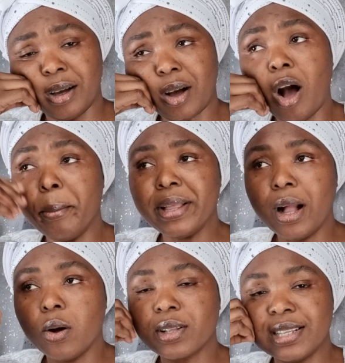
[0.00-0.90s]
coming
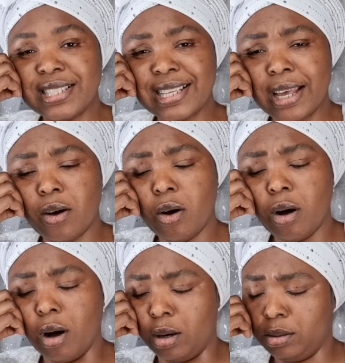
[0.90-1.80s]
out and say,
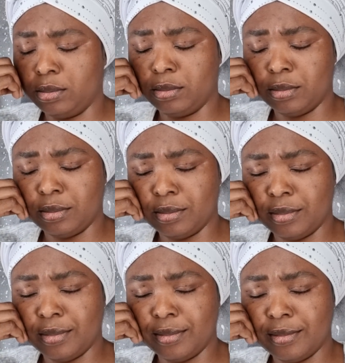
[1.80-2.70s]
oh,
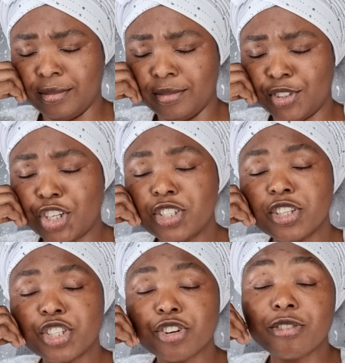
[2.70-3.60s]

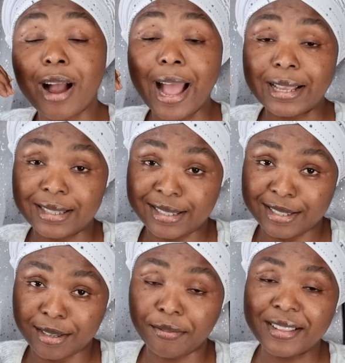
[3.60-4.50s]
Jesus
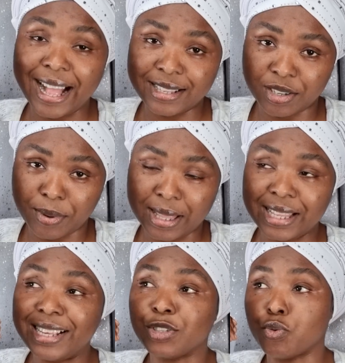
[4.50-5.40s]
Christ of
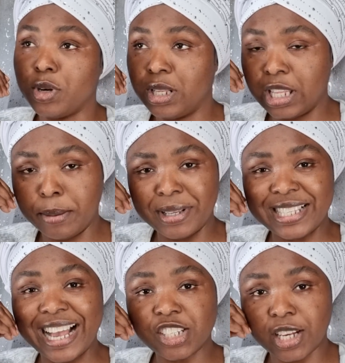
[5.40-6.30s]
Nazareth, his real name
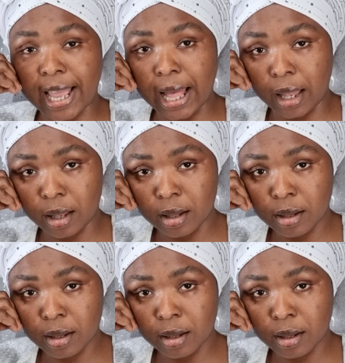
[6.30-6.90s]
is Yeshayah.